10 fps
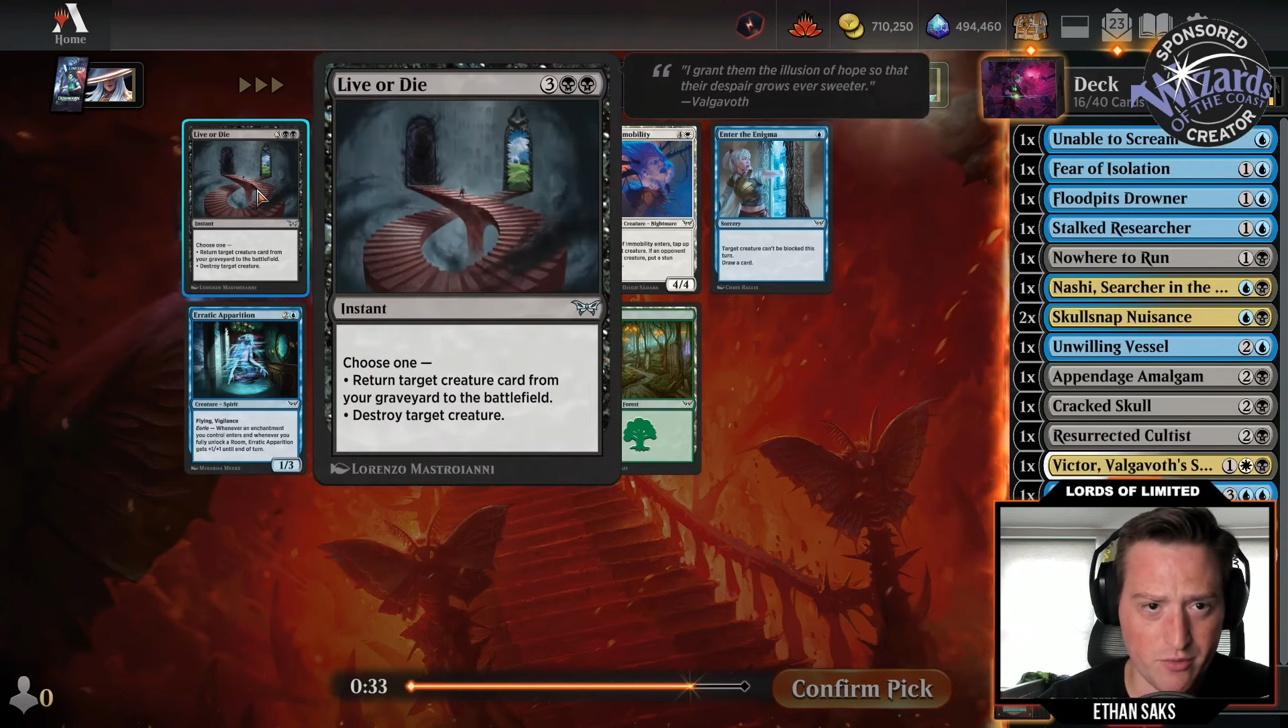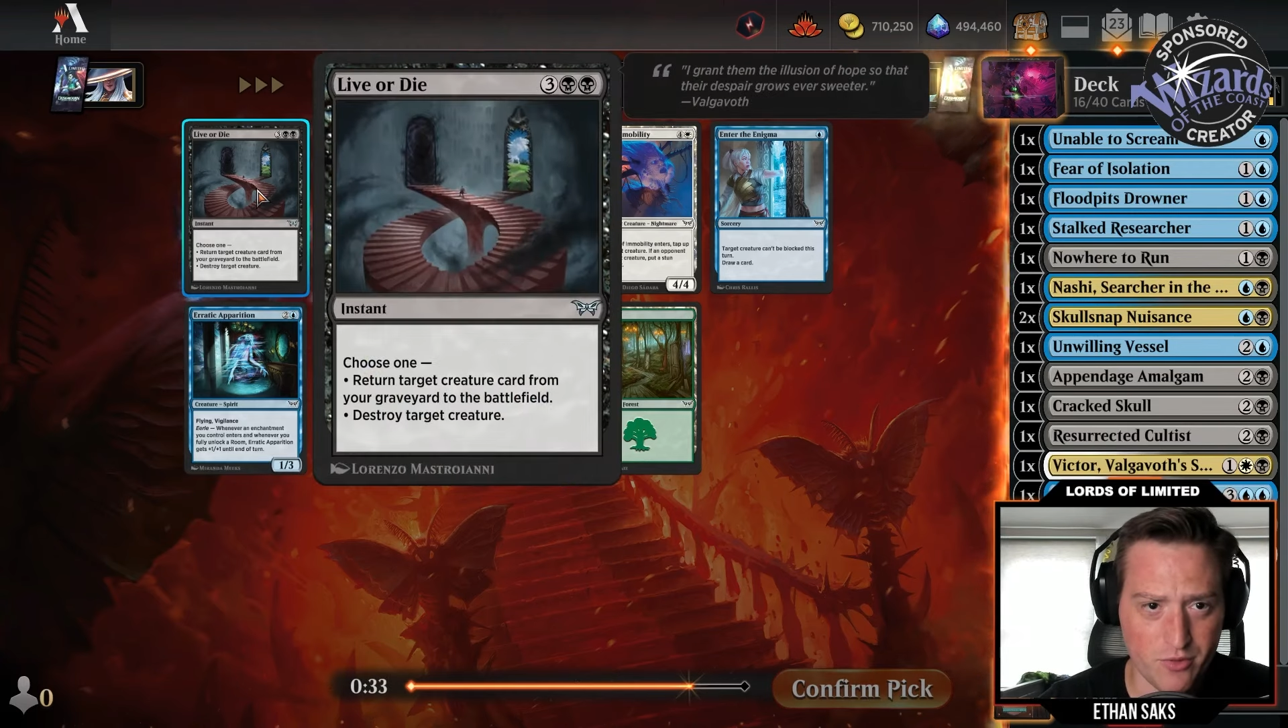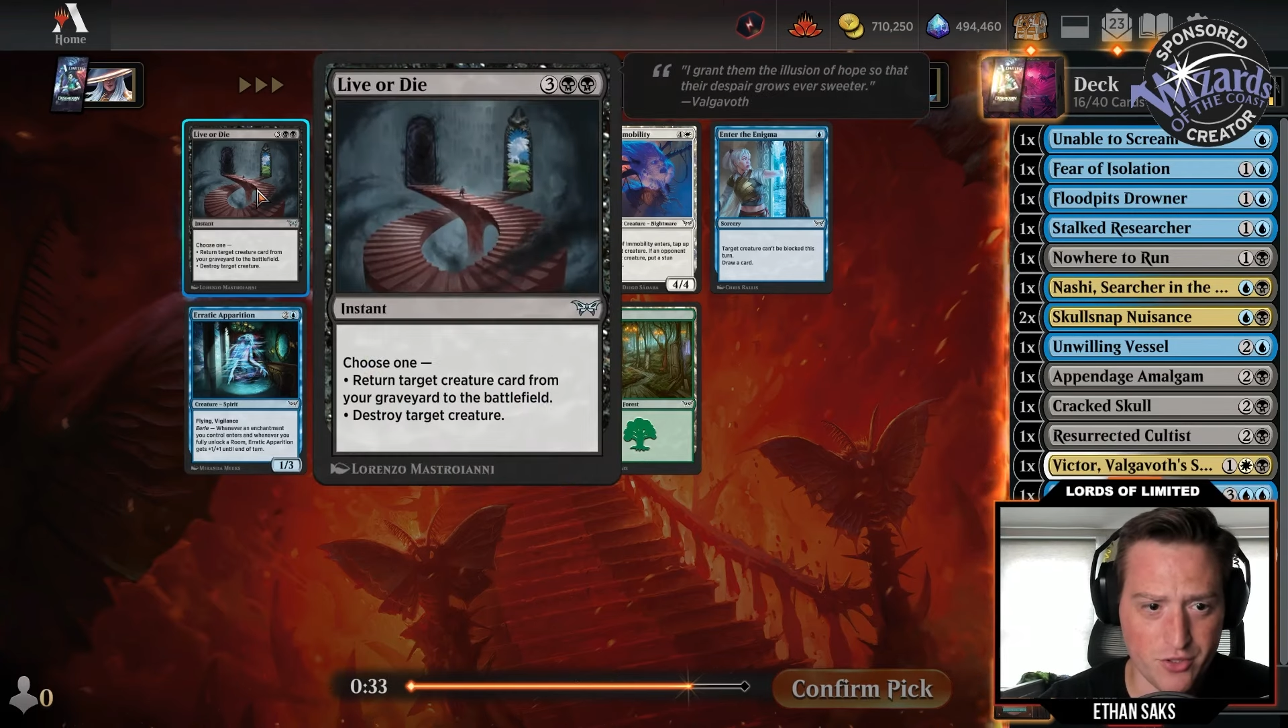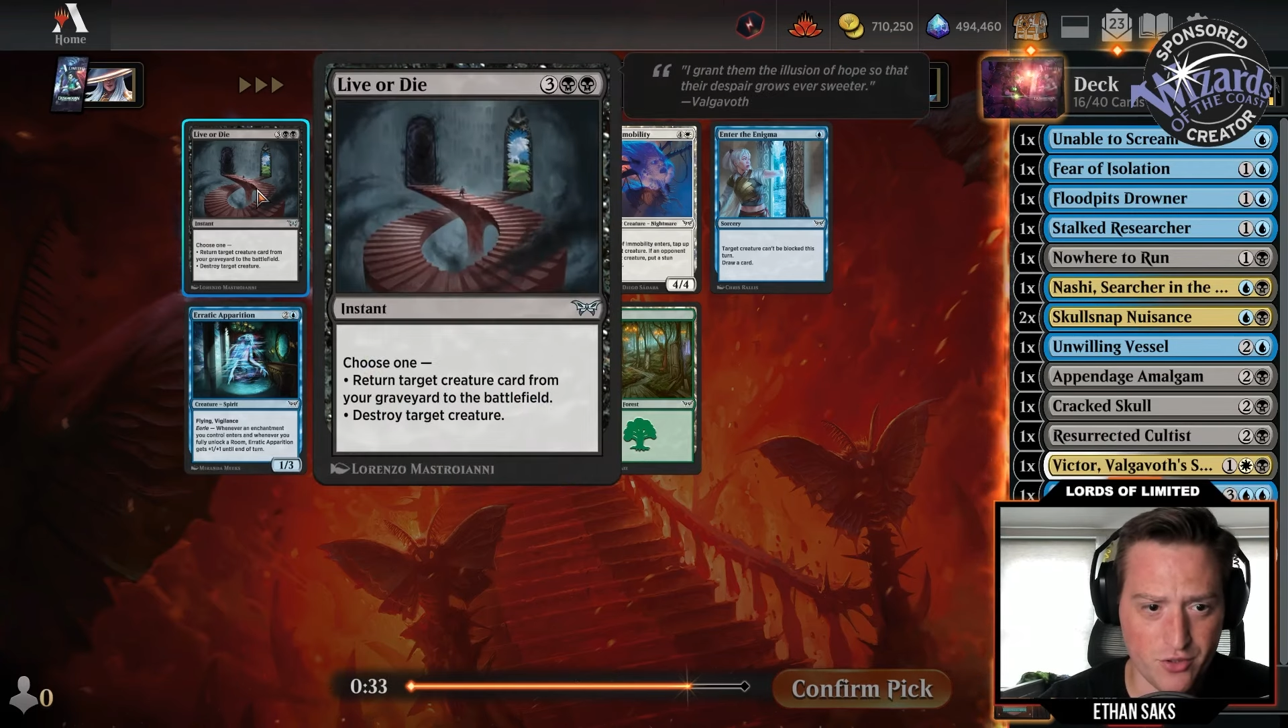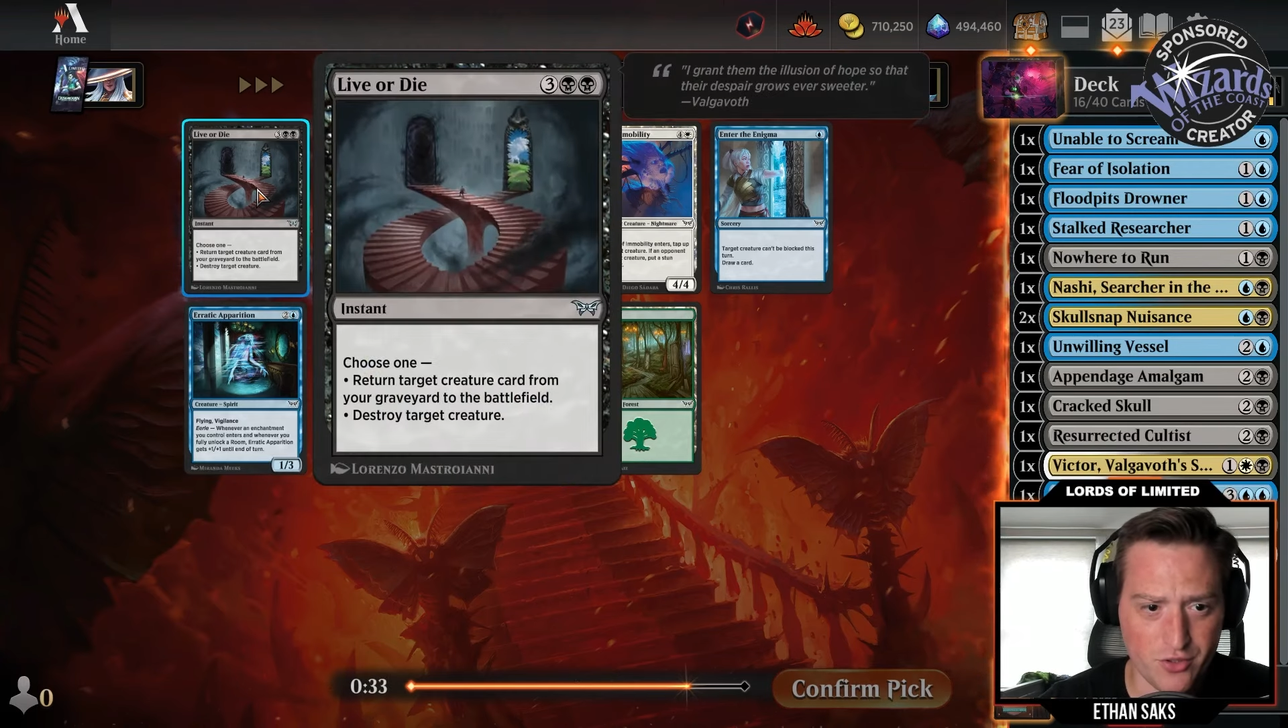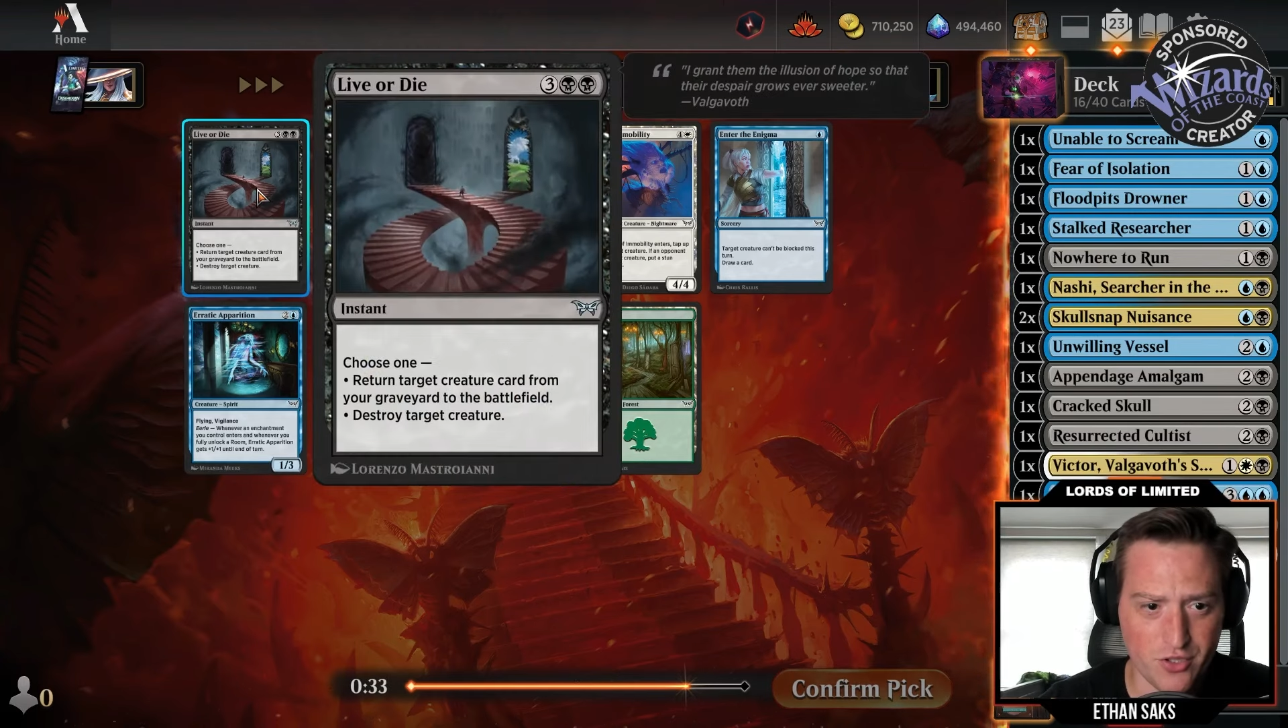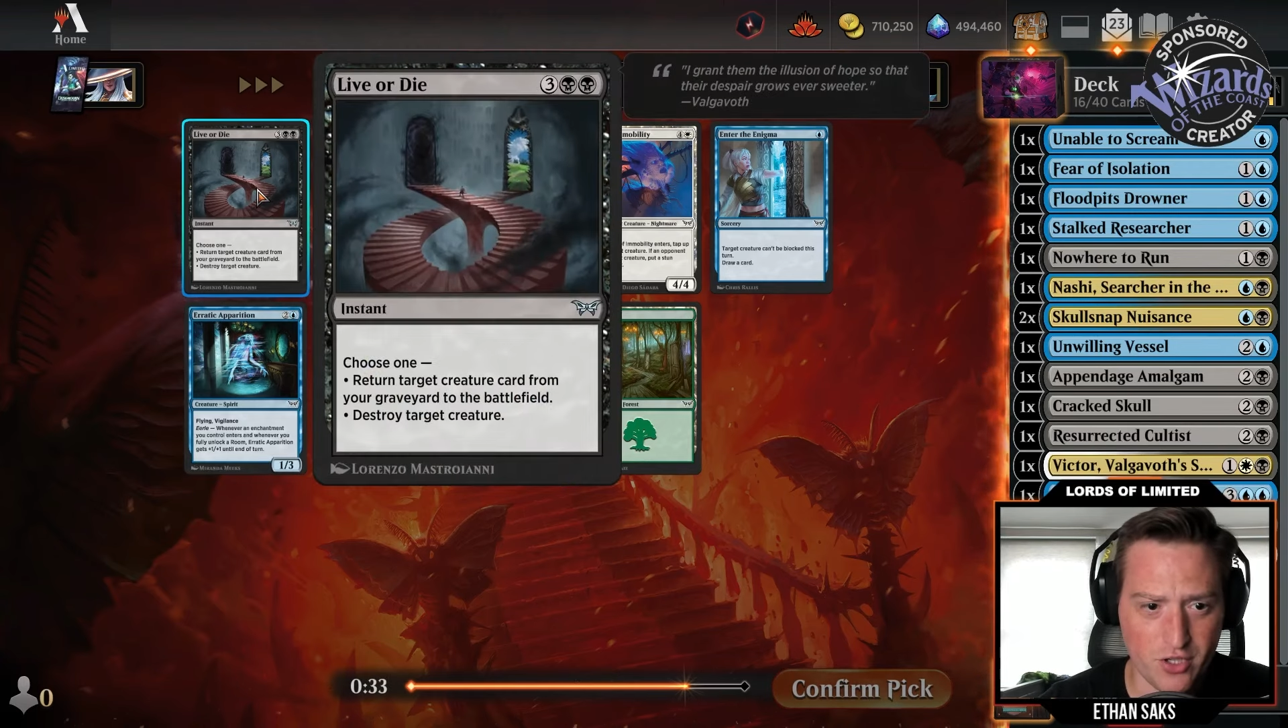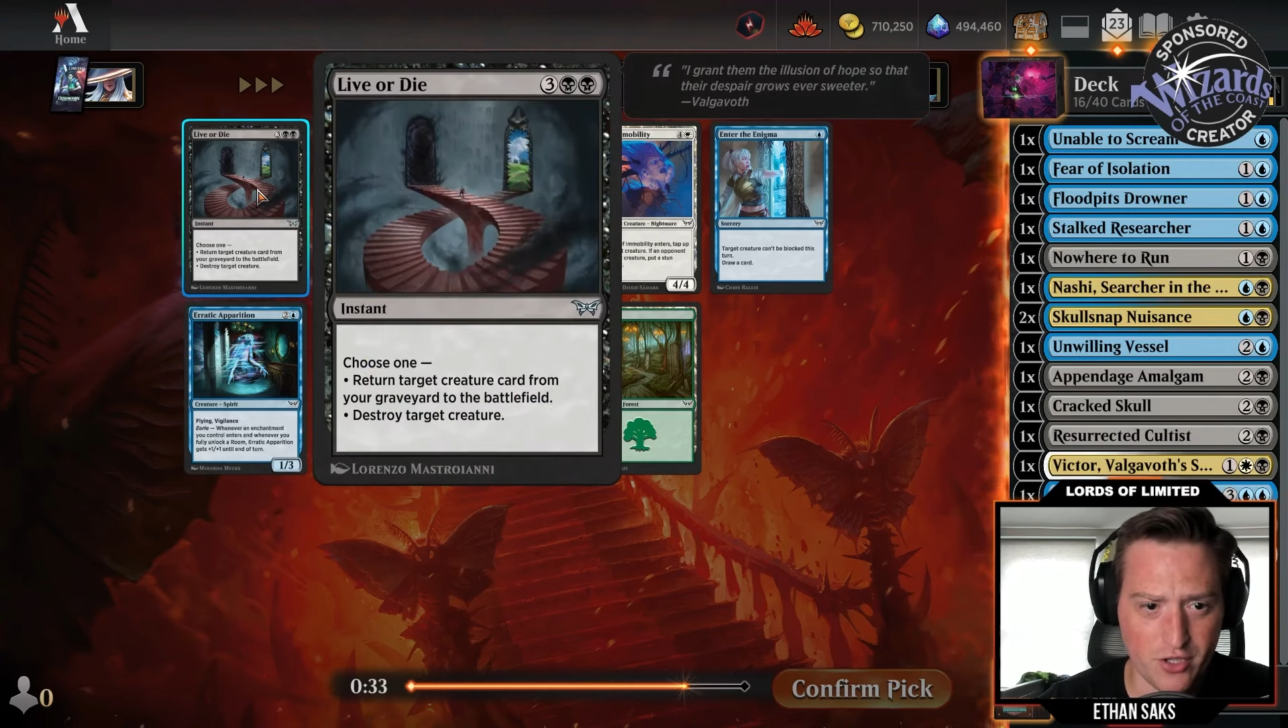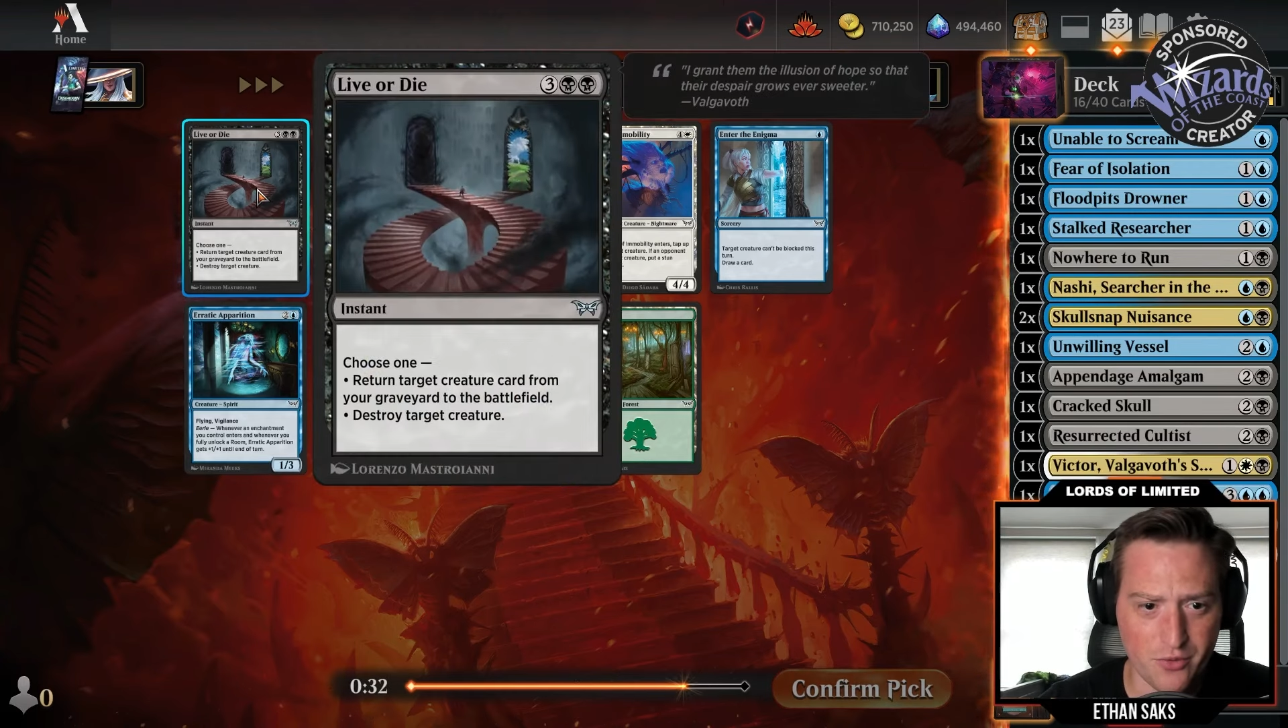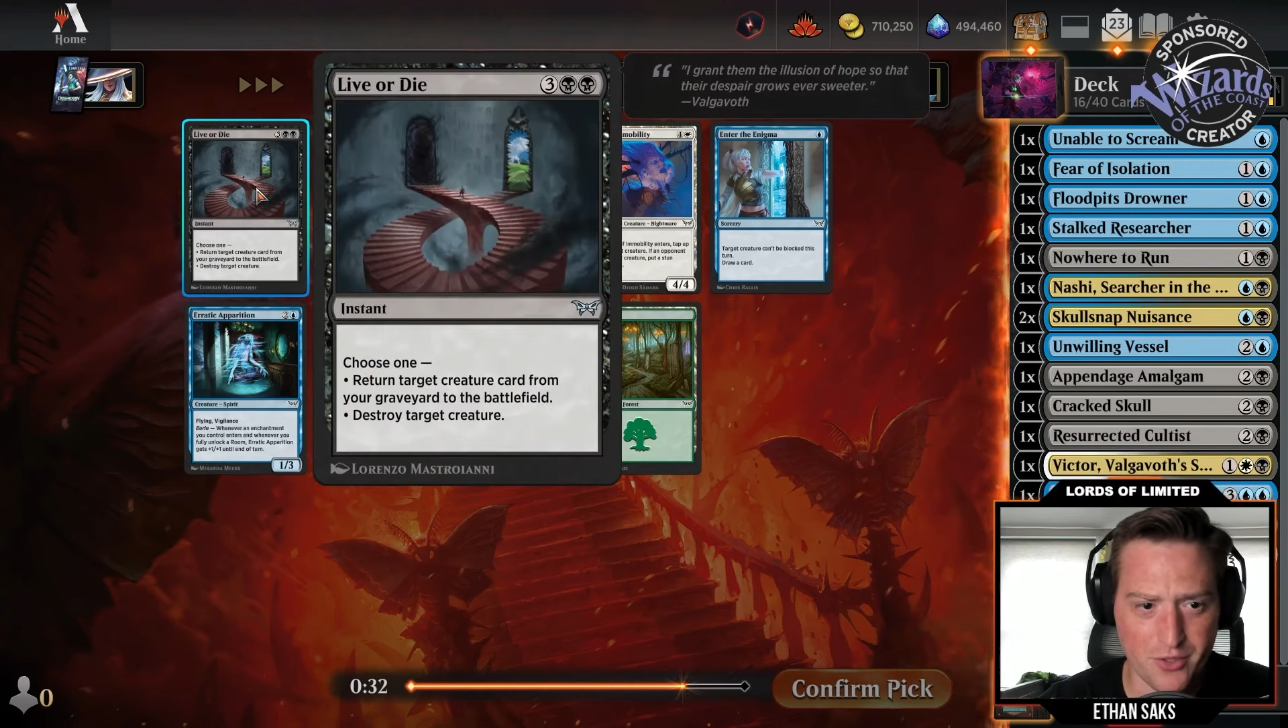Return
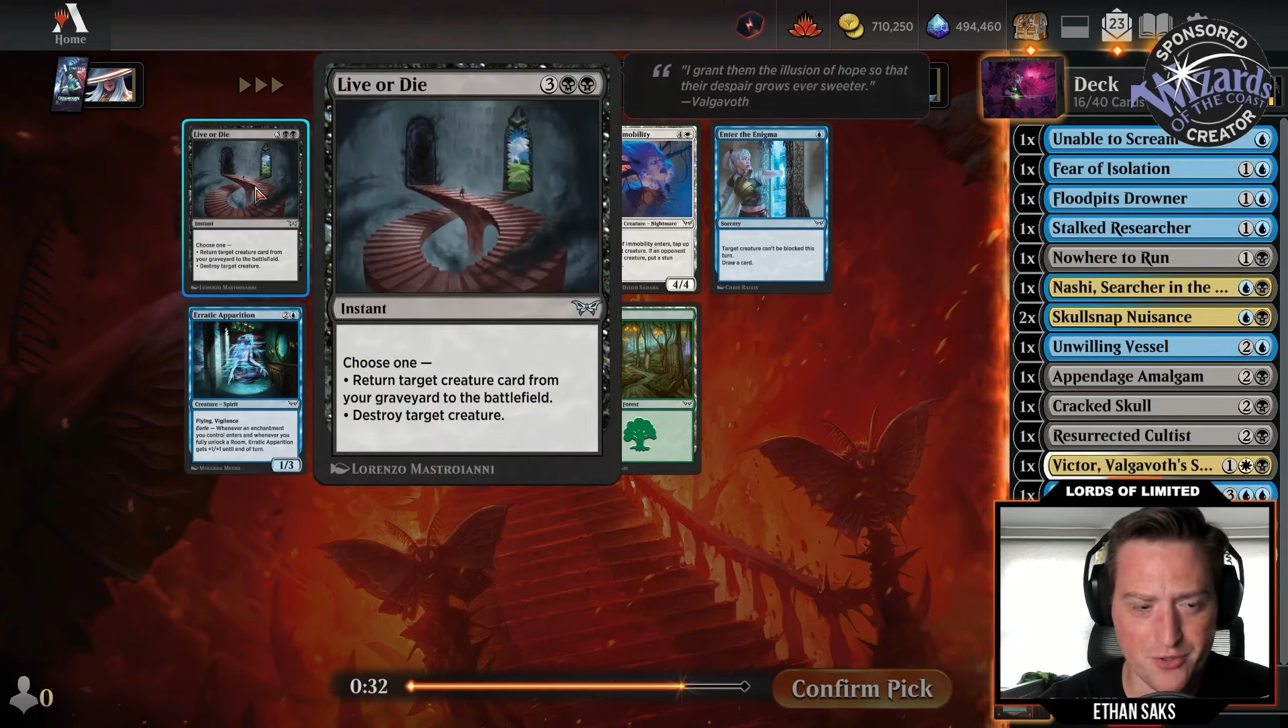target creature